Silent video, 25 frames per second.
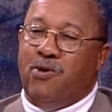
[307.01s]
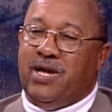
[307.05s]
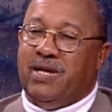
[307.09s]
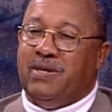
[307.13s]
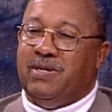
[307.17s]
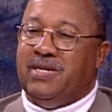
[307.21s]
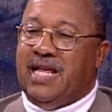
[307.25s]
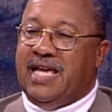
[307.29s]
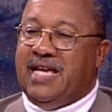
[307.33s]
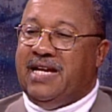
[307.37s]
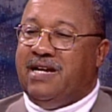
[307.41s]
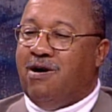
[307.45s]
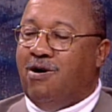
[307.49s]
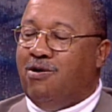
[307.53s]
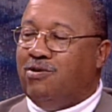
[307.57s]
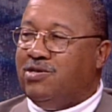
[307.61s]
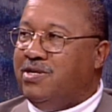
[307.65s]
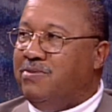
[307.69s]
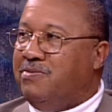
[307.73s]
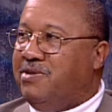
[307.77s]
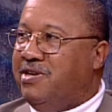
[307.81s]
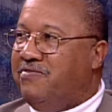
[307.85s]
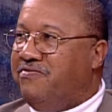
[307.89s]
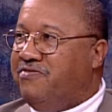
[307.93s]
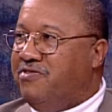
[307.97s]
one day
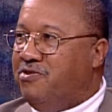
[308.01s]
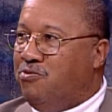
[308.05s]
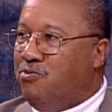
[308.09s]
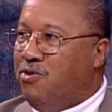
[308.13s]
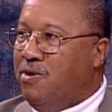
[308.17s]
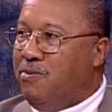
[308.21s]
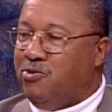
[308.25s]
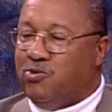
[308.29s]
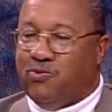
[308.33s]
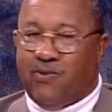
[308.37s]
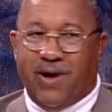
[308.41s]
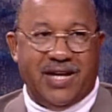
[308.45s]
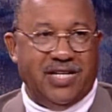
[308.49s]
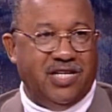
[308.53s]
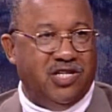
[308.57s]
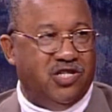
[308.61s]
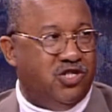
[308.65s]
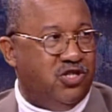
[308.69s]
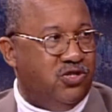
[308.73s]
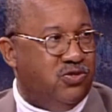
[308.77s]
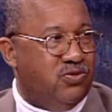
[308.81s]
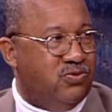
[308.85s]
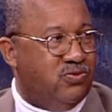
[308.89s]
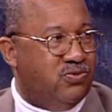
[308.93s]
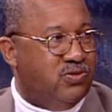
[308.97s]
caused them to feel one was right to
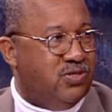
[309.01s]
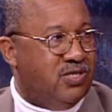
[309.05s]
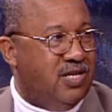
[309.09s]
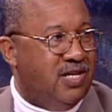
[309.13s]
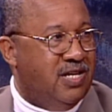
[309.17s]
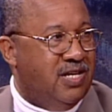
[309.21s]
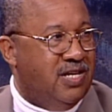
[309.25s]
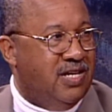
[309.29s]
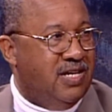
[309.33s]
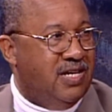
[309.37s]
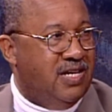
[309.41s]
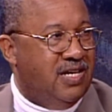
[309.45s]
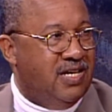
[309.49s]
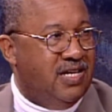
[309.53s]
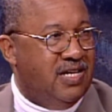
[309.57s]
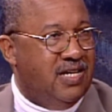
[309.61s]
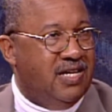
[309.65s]
choose. Right.